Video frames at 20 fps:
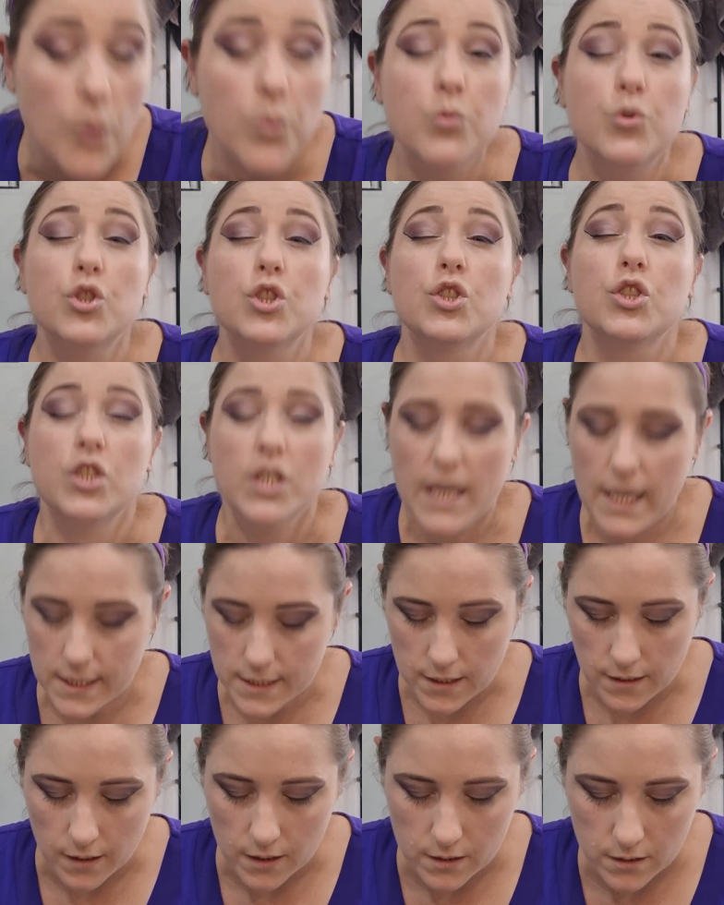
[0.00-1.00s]
Oh
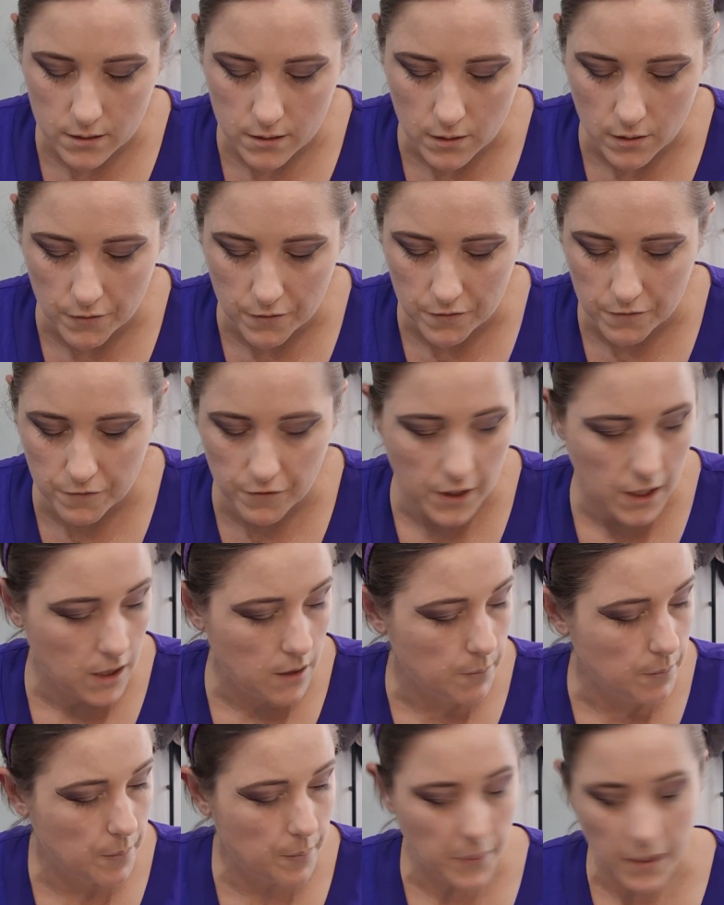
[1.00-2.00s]
shit, I just got
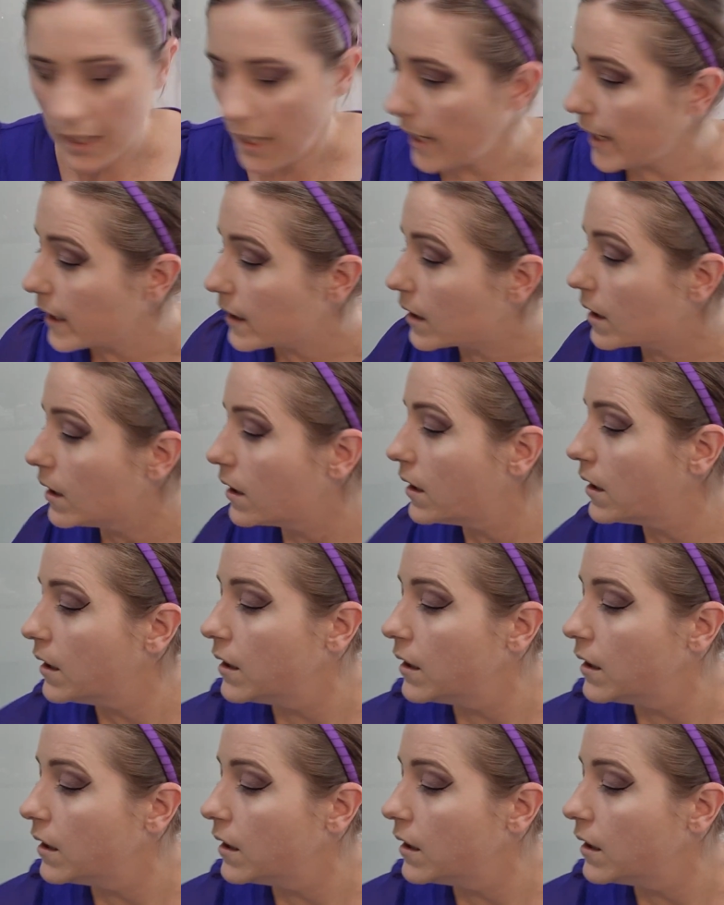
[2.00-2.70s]
friggin' black.